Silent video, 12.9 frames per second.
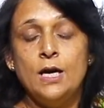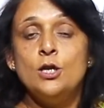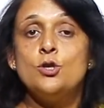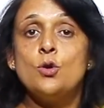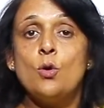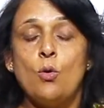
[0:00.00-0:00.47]

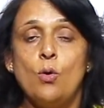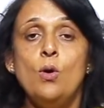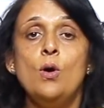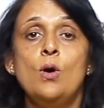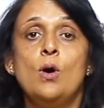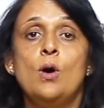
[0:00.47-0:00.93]

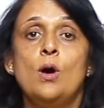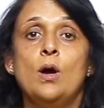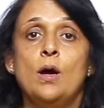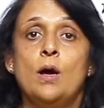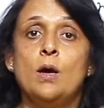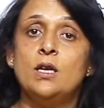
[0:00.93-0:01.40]
So,
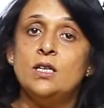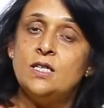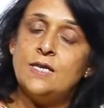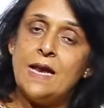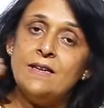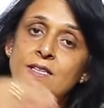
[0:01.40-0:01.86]

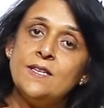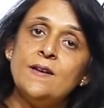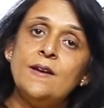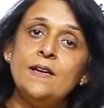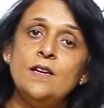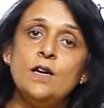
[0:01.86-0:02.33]

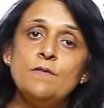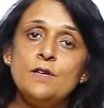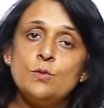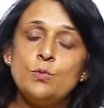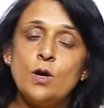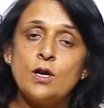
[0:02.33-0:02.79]
sensory nerve
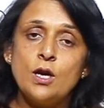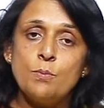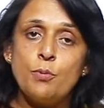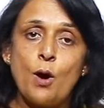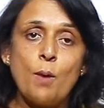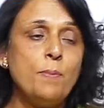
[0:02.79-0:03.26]
is
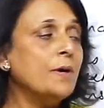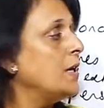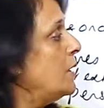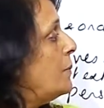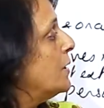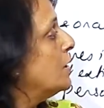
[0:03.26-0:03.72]
working
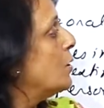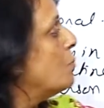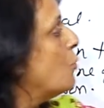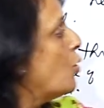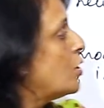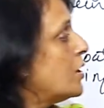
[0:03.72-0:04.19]
properly but the
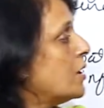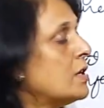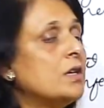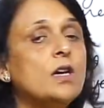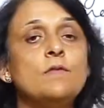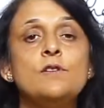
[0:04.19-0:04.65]
motor
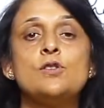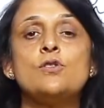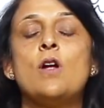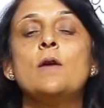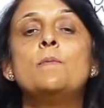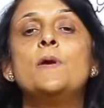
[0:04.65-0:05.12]
nerve is
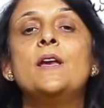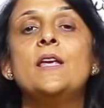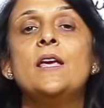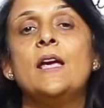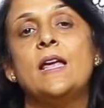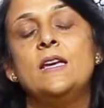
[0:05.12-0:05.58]
not
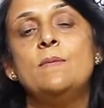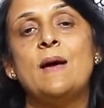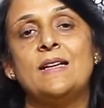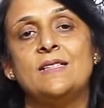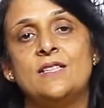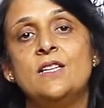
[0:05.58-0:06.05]
bringing any
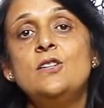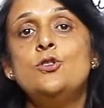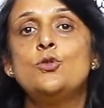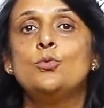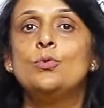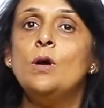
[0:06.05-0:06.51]
message
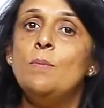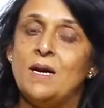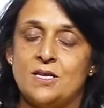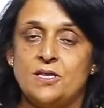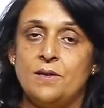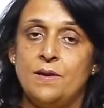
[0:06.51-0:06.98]
to the
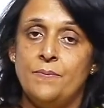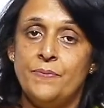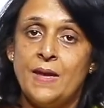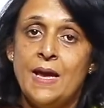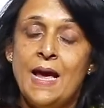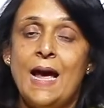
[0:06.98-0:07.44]
muscle.
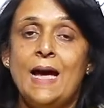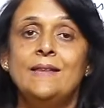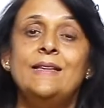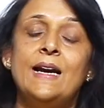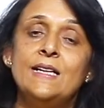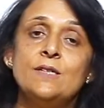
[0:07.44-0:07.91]

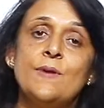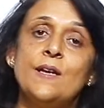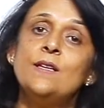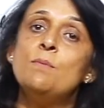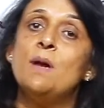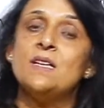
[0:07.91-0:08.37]
And that is
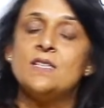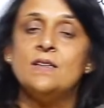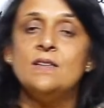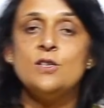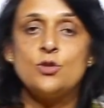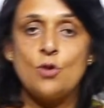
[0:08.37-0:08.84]
why the
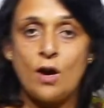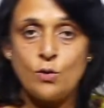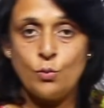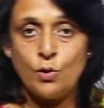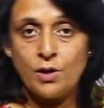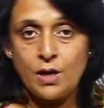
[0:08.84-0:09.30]
muscle is not
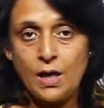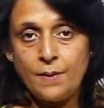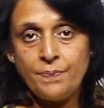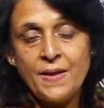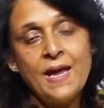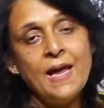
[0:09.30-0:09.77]
working.
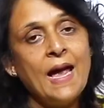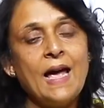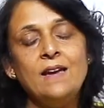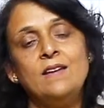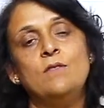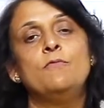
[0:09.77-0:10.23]

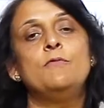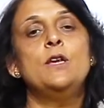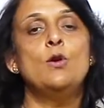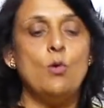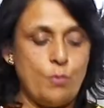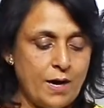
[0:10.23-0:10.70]
And
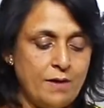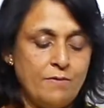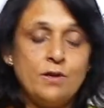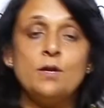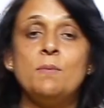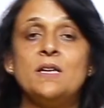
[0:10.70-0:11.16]
we know
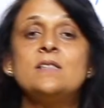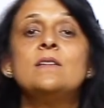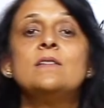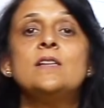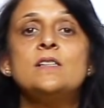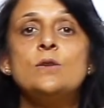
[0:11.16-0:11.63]
whenever the
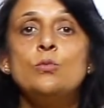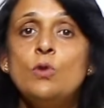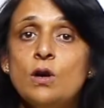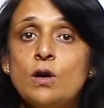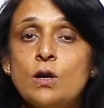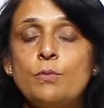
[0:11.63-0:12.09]
muscle doesn't
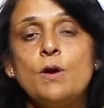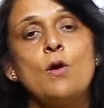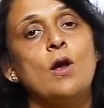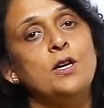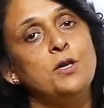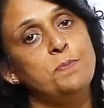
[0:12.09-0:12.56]
work, we
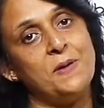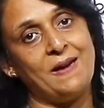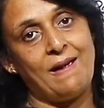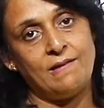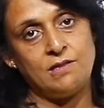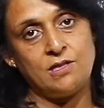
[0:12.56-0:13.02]
call it
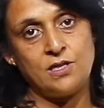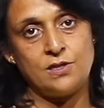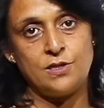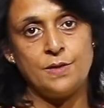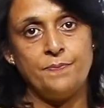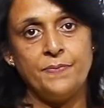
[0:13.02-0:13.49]

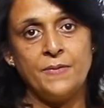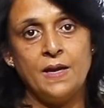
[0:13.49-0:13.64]
paralysis.